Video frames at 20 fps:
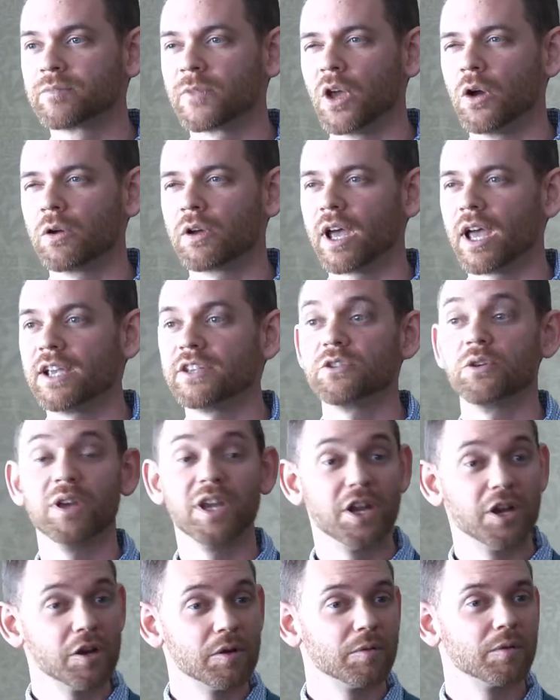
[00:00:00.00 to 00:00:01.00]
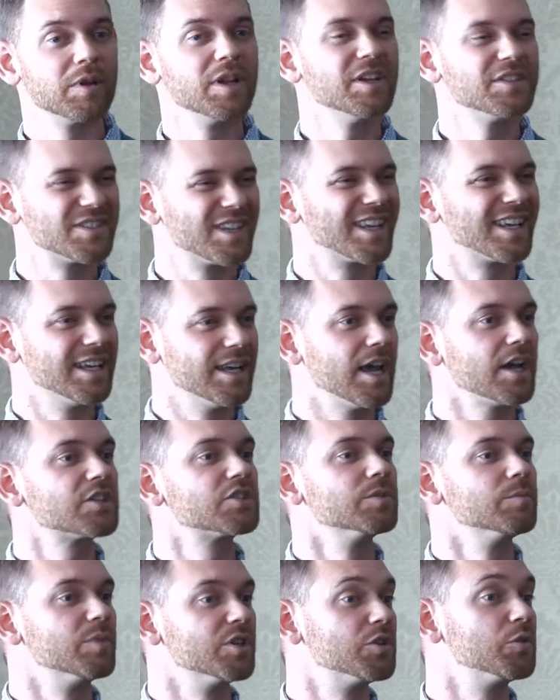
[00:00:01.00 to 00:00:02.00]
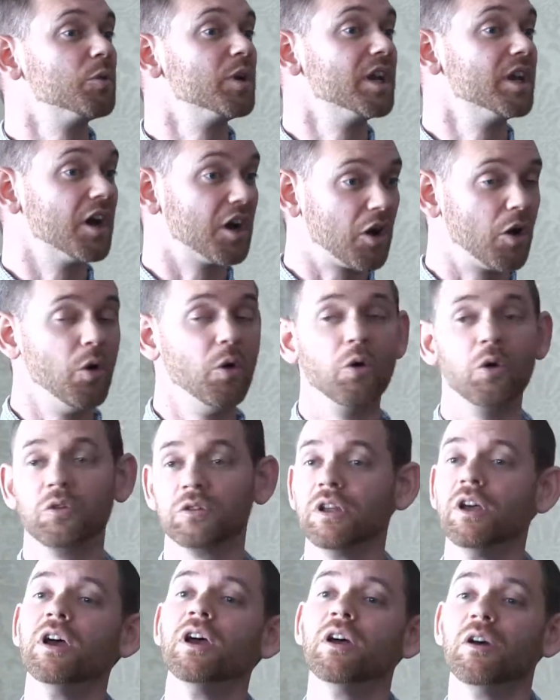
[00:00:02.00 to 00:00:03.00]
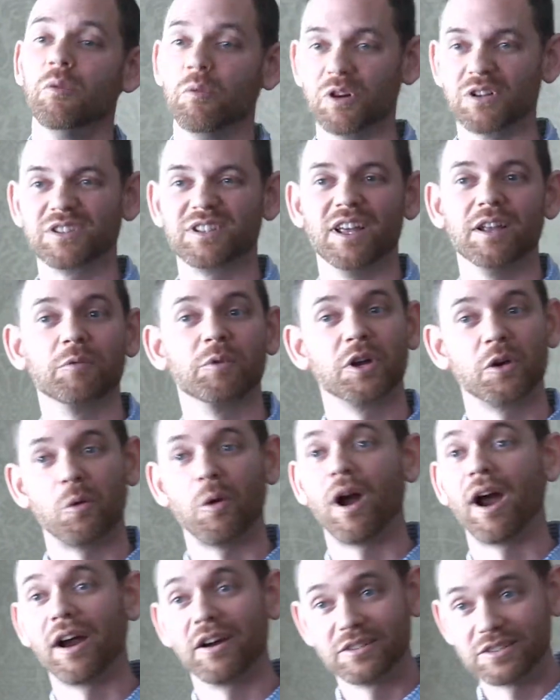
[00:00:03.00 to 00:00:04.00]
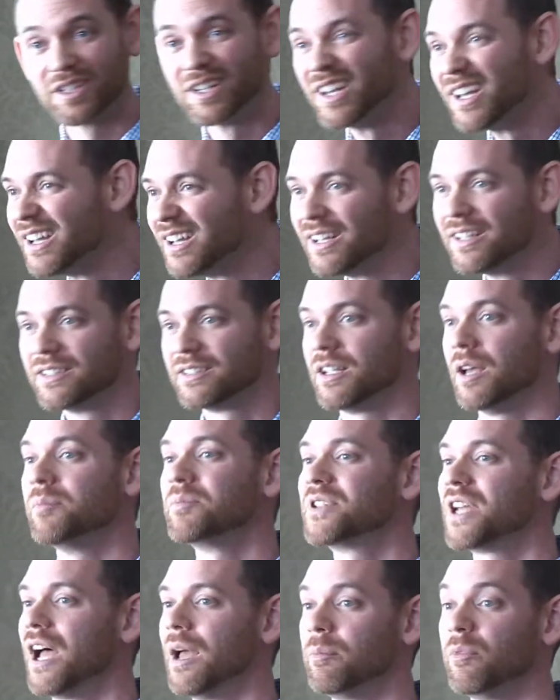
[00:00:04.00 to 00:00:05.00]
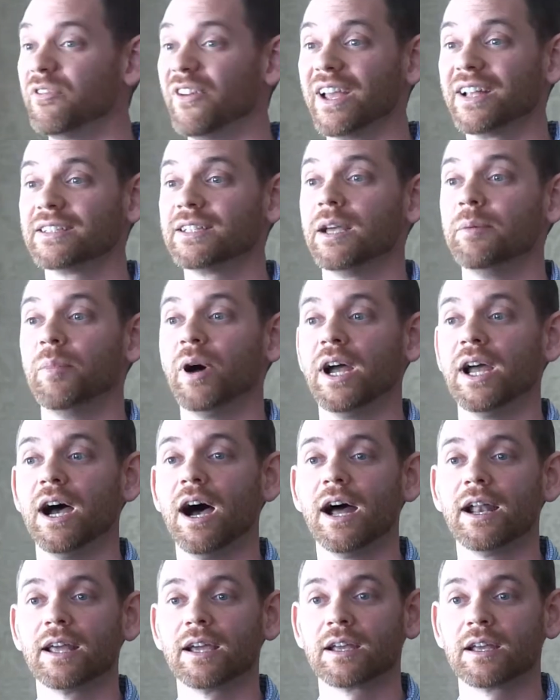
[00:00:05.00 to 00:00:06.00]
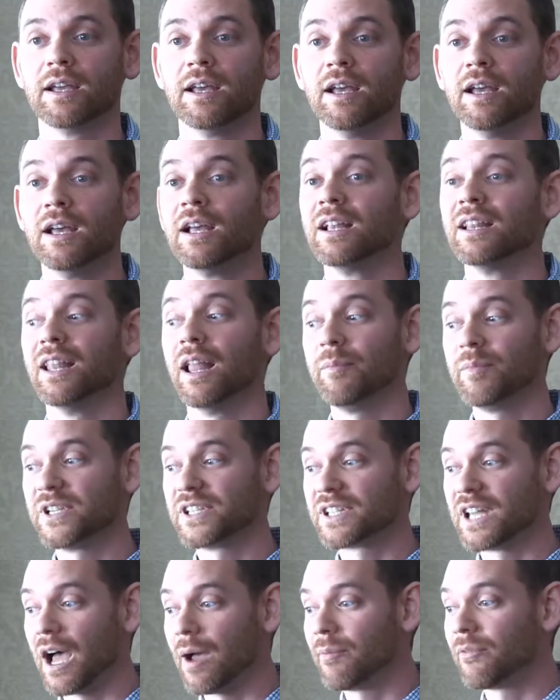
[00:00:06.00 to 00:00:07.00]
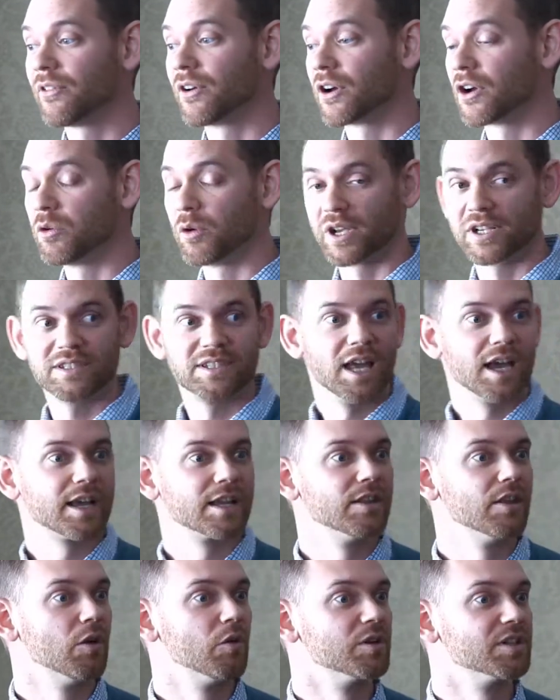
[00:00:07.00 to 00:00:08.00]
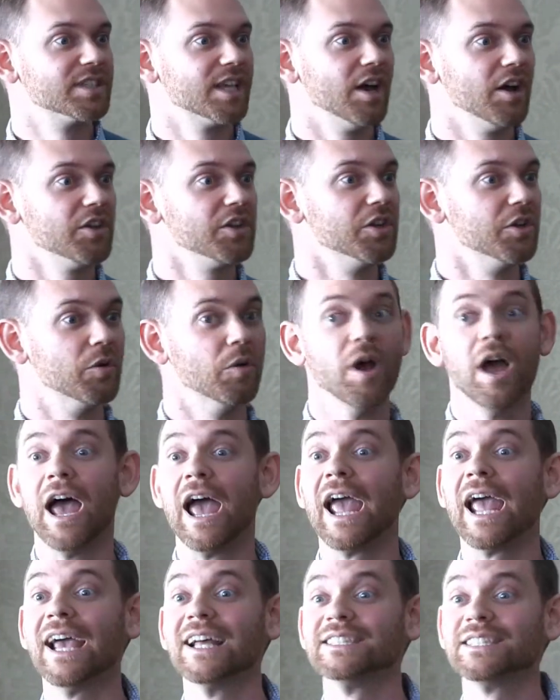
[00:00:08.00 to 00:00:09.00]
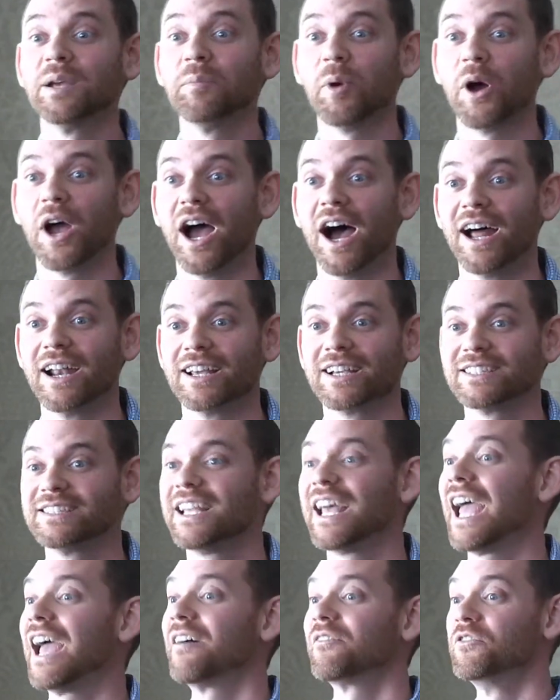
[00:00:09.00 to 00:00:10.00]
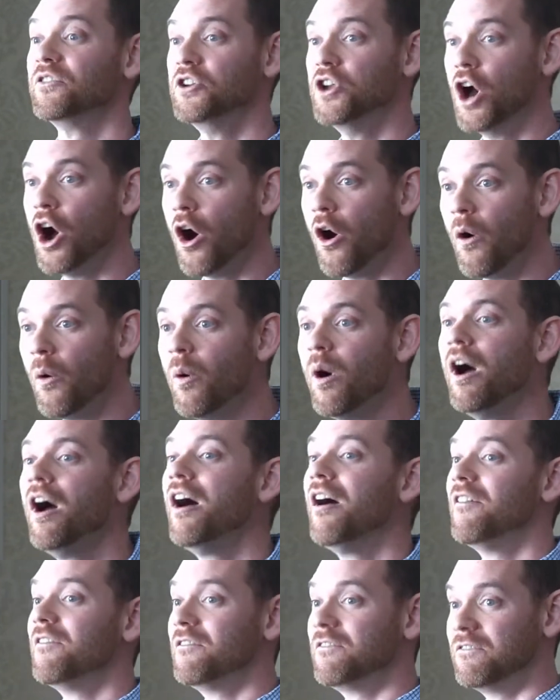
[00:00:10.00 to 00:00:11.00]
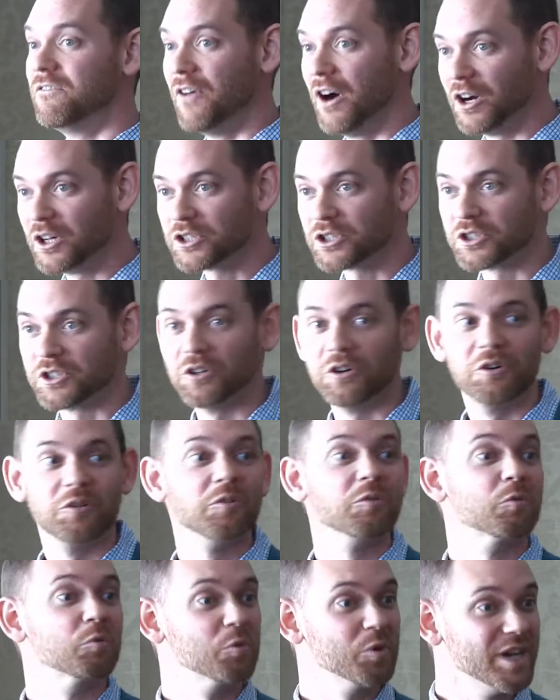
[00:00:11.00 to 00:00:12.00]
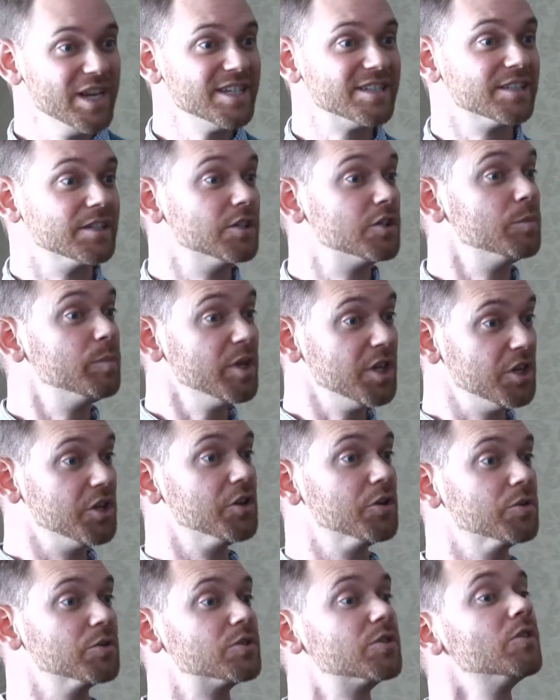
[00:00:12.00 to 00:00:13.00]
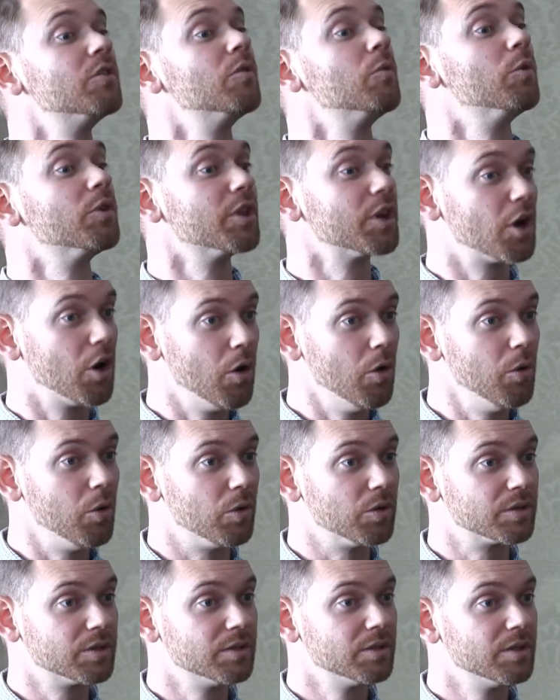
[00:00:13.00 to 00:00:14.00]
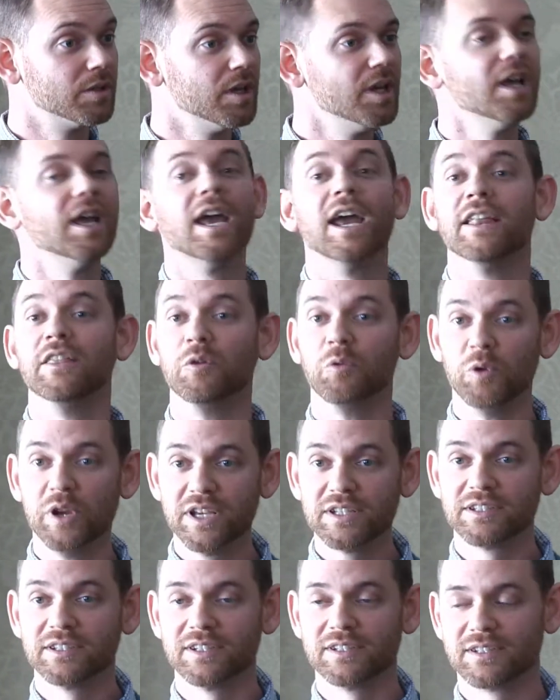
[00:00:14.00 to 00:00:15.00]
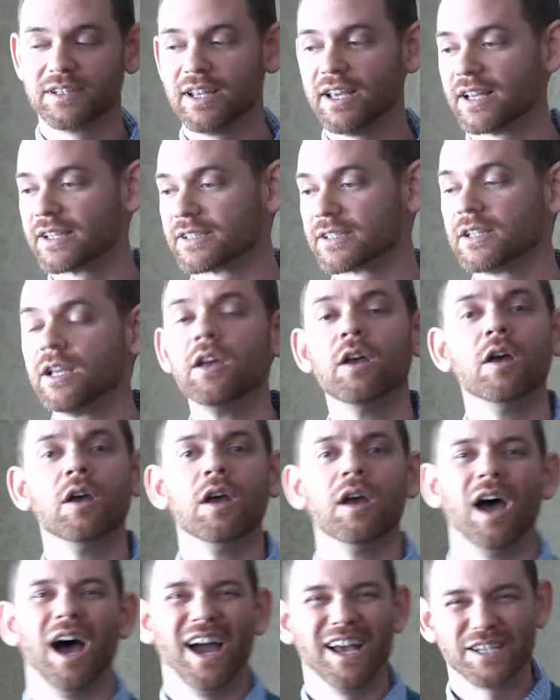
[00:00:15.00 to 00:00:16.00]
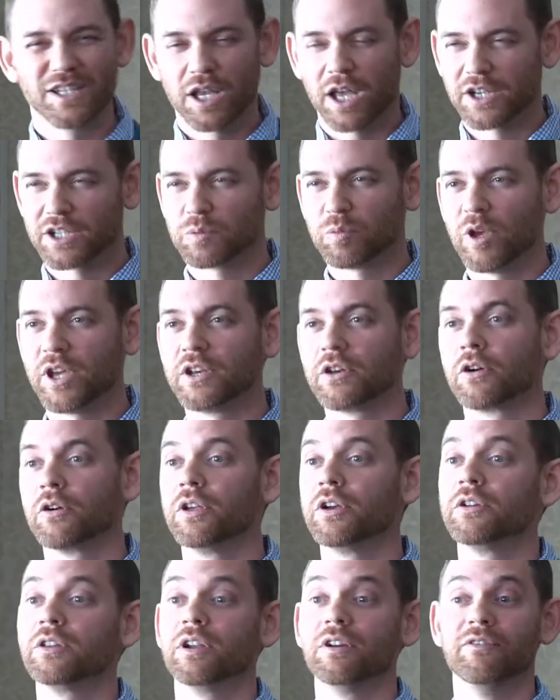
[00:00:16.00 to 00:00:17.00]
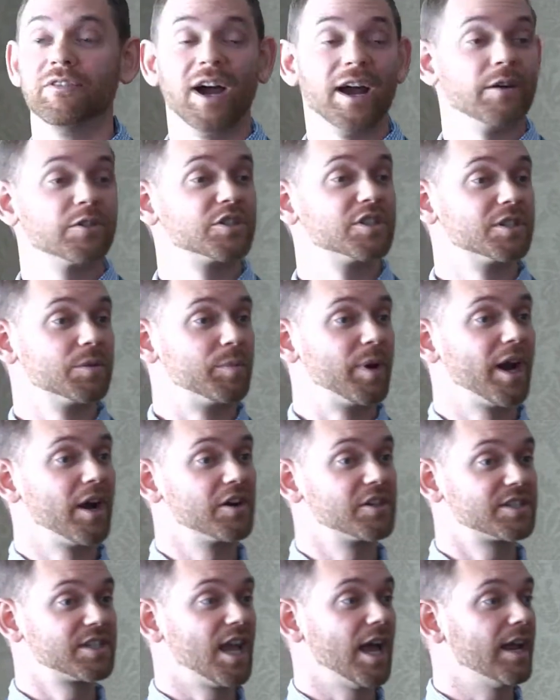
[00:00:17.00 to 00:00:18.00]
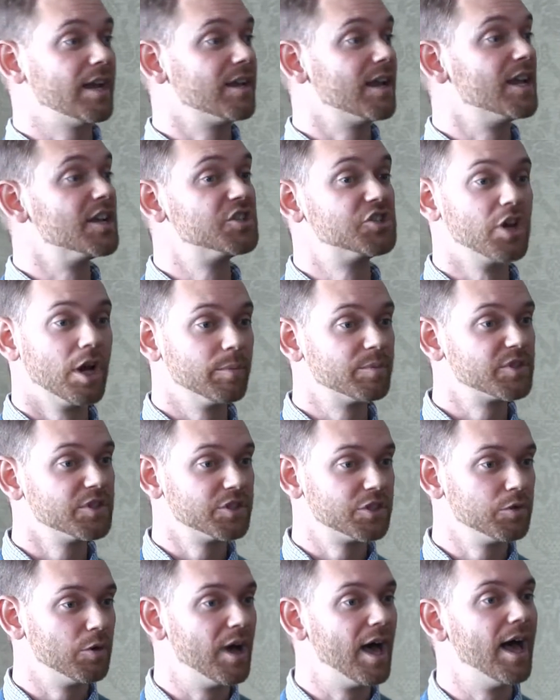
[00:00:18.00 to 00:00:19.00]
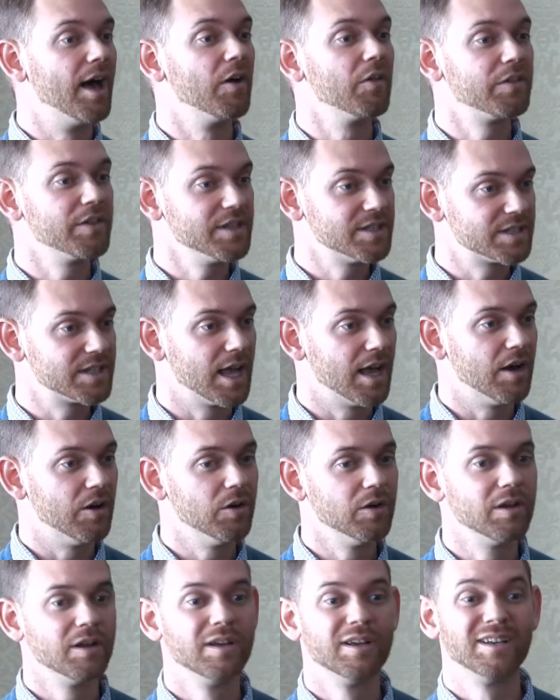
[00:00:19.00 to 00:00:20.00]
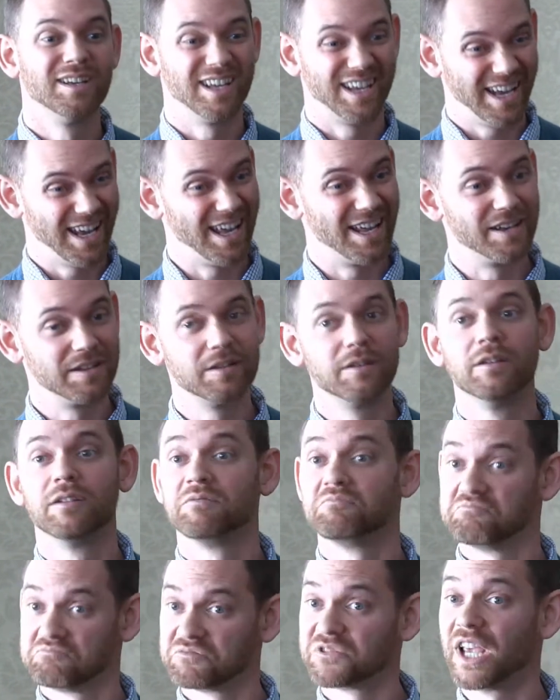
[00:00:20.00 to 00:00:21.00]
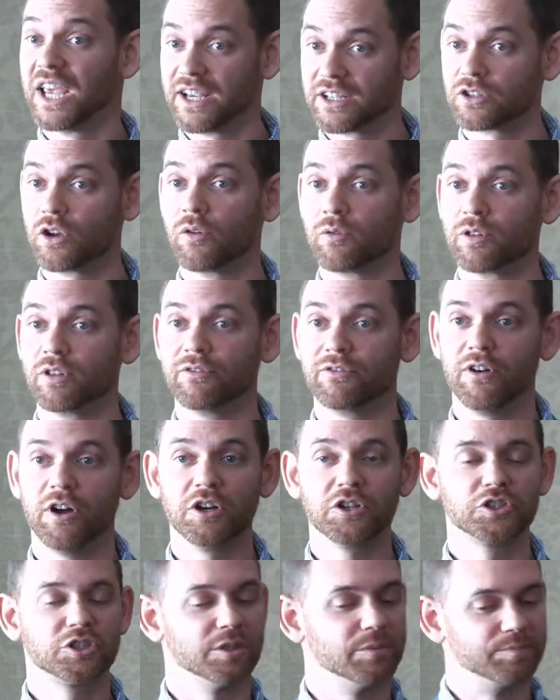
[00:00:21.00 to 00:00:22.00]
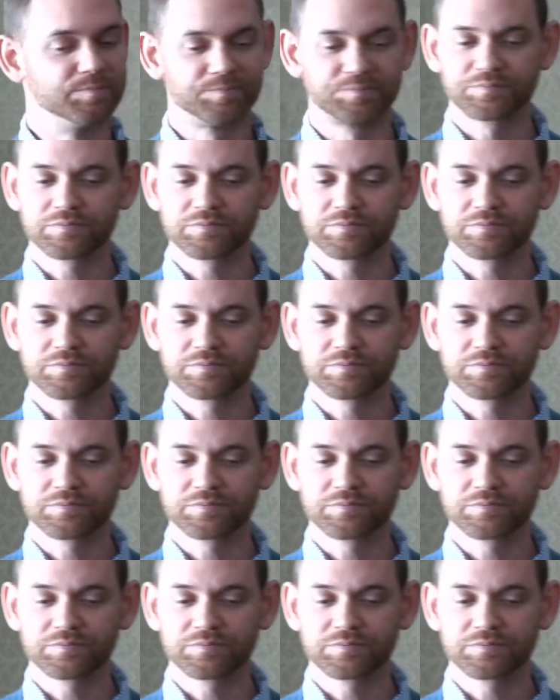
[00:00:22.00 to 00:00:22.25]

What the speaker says: Okay, so here's the connection between a cold, which then requires some type of antibiotic. Let me stop for a quick second, though, and tell you, antibiotics have no functional reason to be used with a cold. And the reason is this. I explained earlier that a virus is a parasite. It jumps into a healthy cell and takes over the function.